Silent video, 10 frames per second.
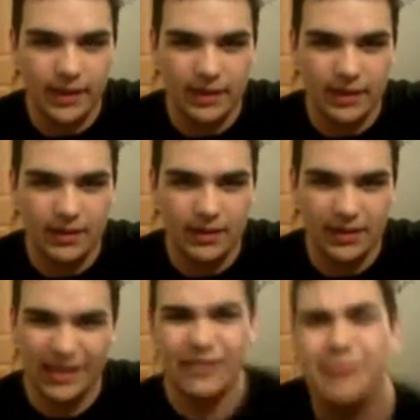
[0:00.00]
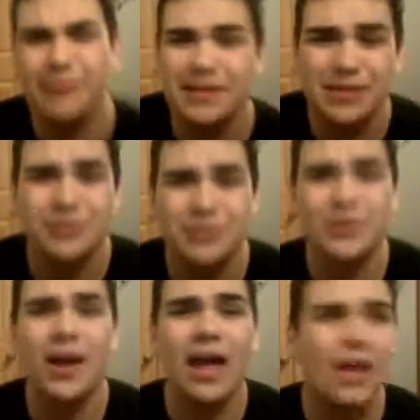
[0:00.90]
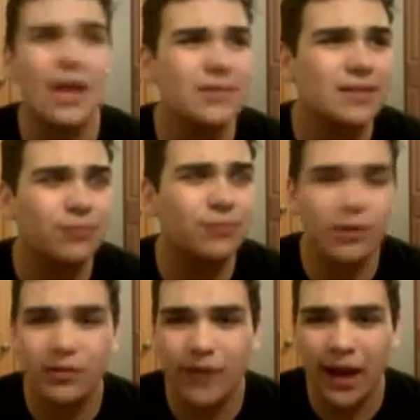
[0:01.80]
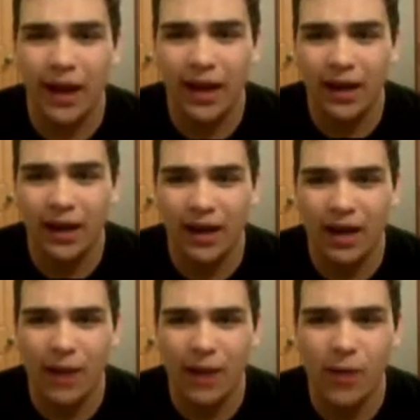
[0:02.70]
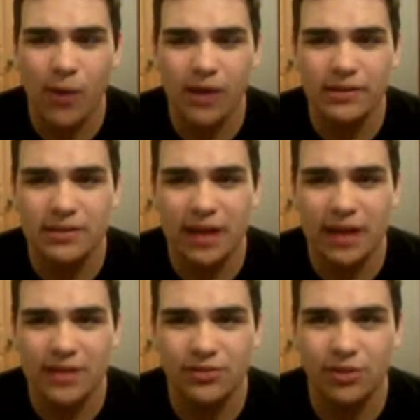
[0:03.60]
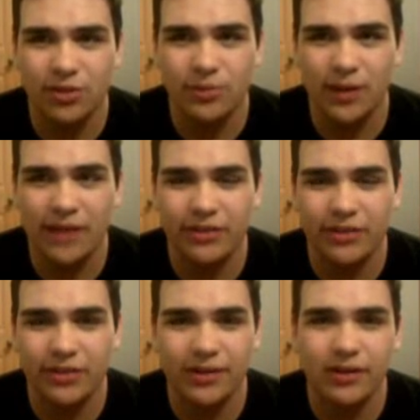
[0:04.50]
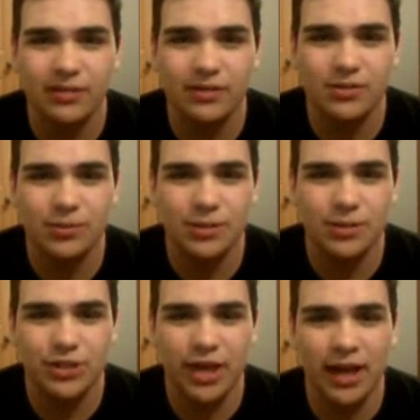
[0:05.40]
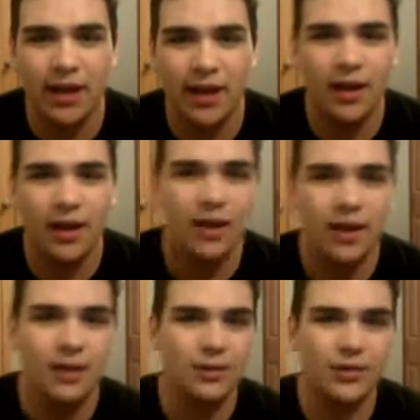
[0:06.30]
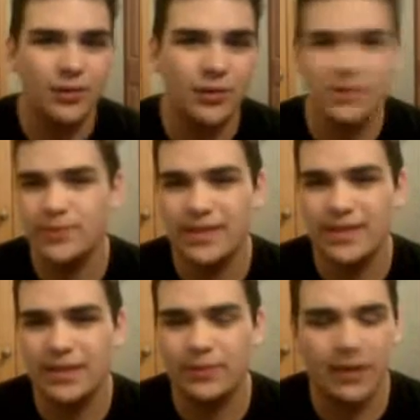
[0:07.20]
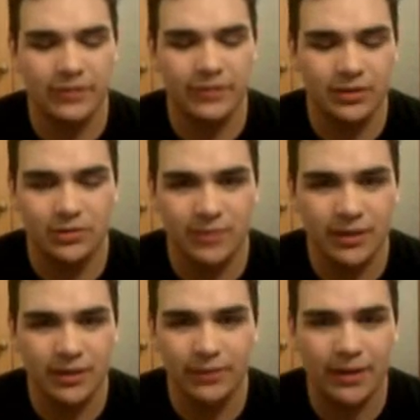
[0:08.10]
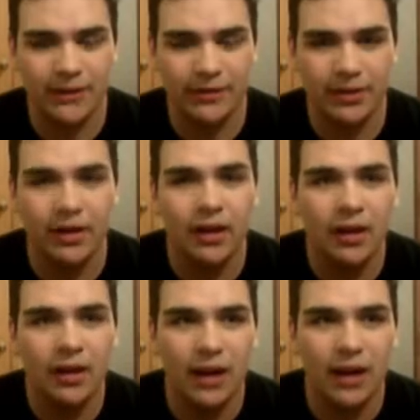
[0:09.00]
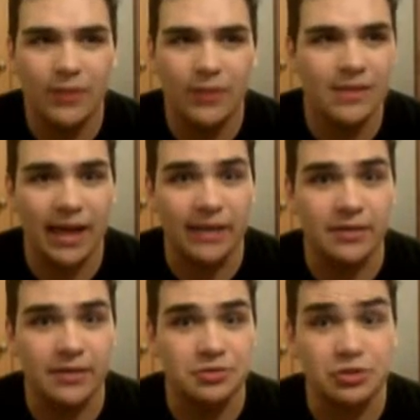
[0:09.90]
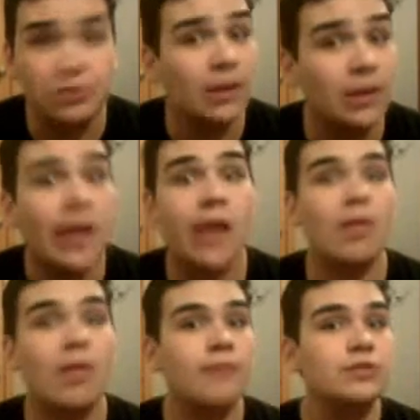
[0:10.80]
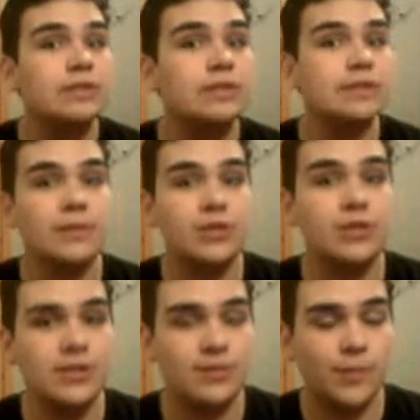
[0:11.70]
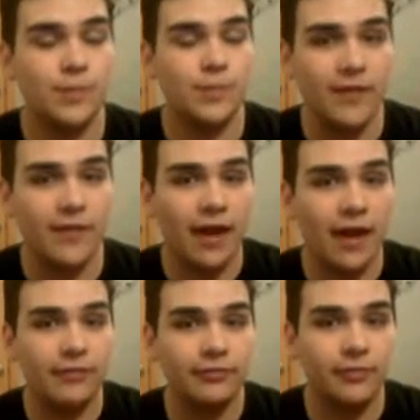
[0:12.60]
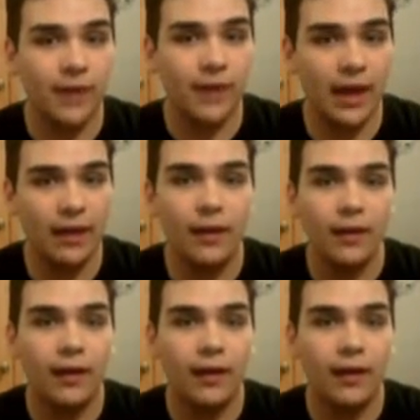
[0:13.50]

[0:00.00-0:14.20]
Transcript: And then, like, even my teachers knew. It was, like, 4th grade. I walk in this classroom, whatever, do all my shit, go there once a week, whatever, do my whatever. I was, like, into this shit too. I love Jesus. Me and Jesus should be a half, okay?